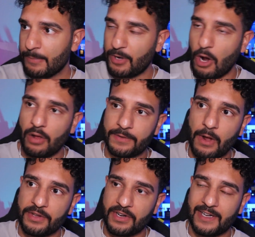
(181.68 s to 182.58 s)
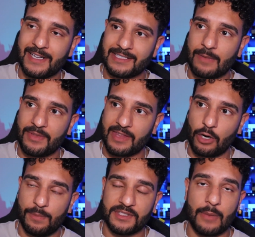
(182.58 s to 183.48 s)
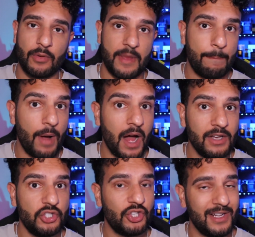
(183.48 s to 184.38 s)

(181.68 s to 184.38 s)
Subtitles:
But all in all, you're gonna get something that opens up with a punch.